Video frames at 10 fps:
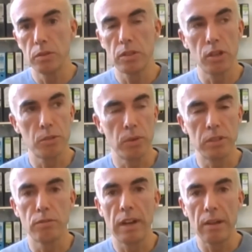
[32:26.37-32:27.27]
touch points
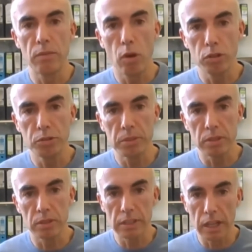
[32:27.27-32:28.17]
around the
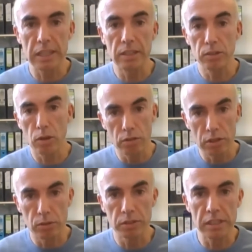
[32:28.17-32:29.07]
hospital, like in
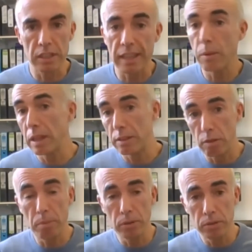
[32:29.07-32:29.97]
corridors, things like that, where there are
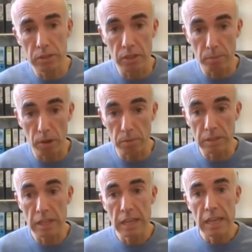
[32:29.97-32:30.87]
posters at the
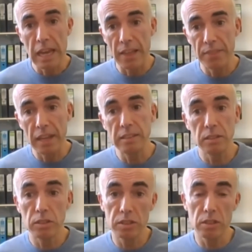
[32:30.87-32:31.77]
moment, and
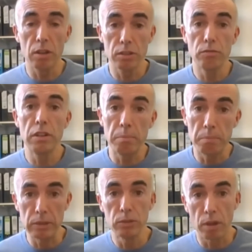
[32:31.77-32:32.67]
then start to really
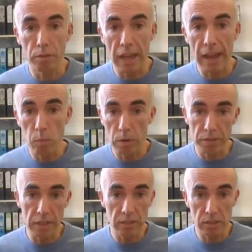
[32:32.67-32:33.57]
build on that with
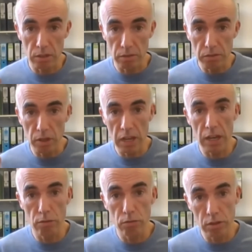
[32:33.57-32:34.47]
this kind of
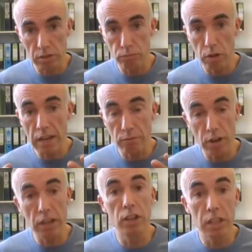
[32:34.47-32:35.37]
coherent,
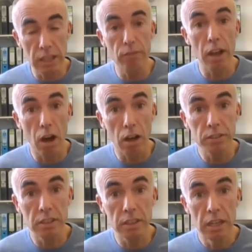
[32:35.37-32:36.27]
regular giving
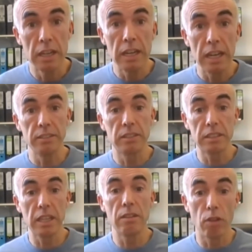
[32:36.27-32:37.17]
ask, and to
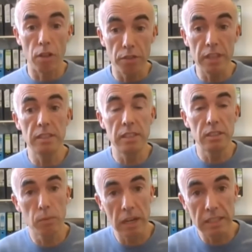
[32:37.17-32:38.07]
say, right, this is
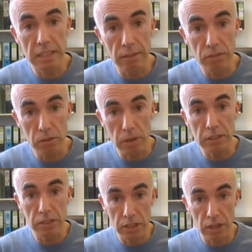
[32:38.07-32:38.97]
the way to give to
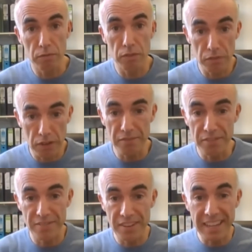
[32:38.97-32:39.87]
us. You know,
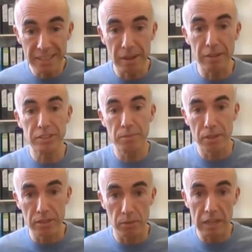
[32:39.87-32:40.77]
forget about some of
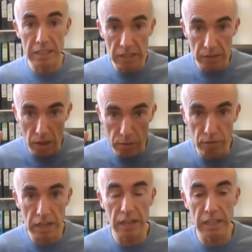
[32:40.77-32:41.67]
those other ways. You know, the
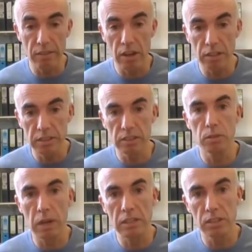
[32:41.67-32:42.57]
regular giving ask is the
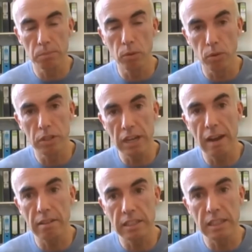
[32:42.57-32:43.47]
way to support the
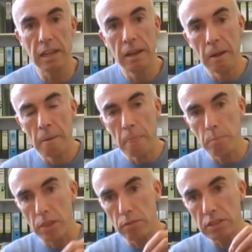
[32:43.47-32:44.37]
charity.
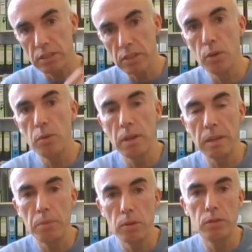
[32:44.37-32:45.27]
But there are so many
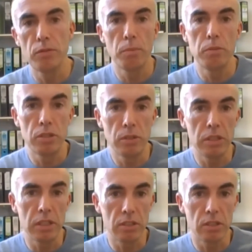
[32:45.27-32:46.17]
beautiful
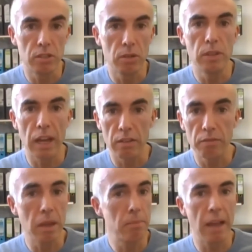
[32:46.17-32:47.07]
opportunities to do that, of
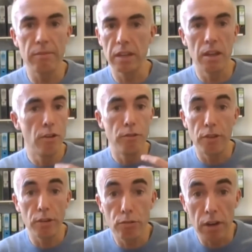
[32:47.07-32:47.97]
maybe having
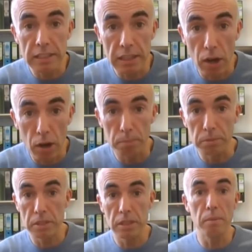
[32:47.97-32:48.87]
fundraising
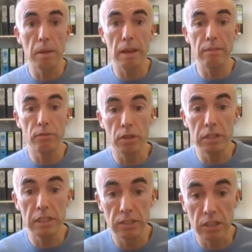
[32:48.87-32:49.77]
hubs, you know, maybe having
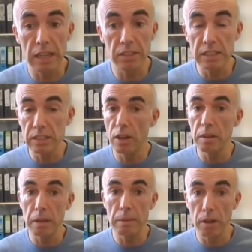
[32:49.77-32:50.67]
volunteers that can actually sign
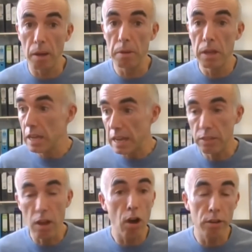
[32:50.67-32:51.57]
people up in
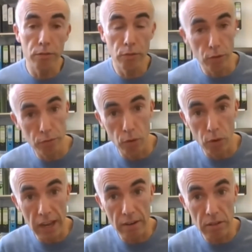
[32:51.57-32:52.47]
the high
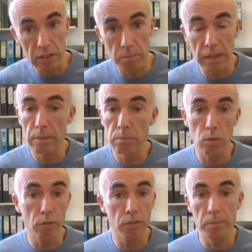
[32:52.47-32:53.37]
footfall areas and be able to
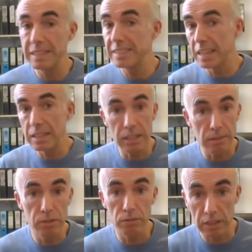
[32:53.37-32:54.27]
offer them
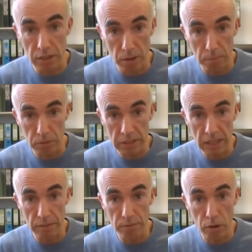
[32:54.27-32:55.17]
incentives, for example, to
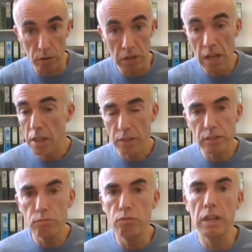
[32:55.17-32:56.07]
get involved.
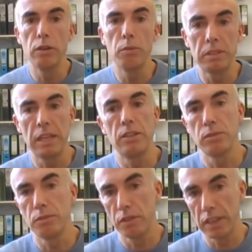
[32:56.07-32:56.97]
There's real
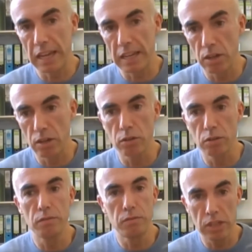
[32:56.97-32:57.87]
potential for that in a lot
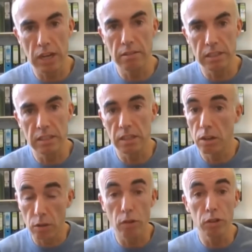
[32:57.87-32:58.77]
of charities and a
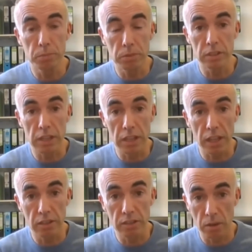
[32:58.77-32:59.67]
lot of hospitals, I
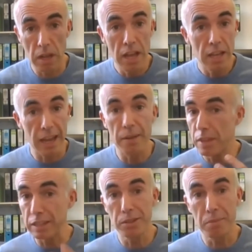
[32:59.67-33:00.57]
think. So yeah,
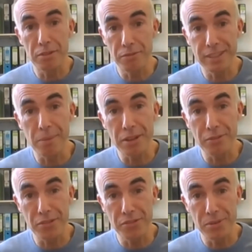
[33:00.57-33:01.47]
that's something for
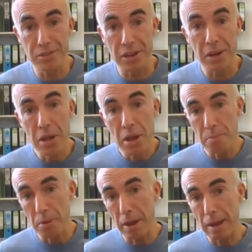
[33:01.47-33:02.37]
the future.
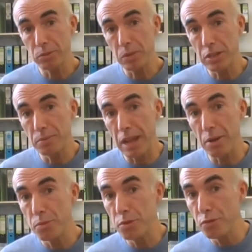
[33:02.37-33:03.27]
But perhaps we could now
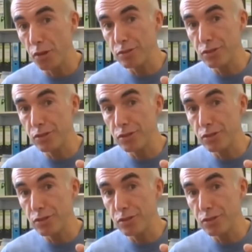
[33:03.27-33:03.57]
move on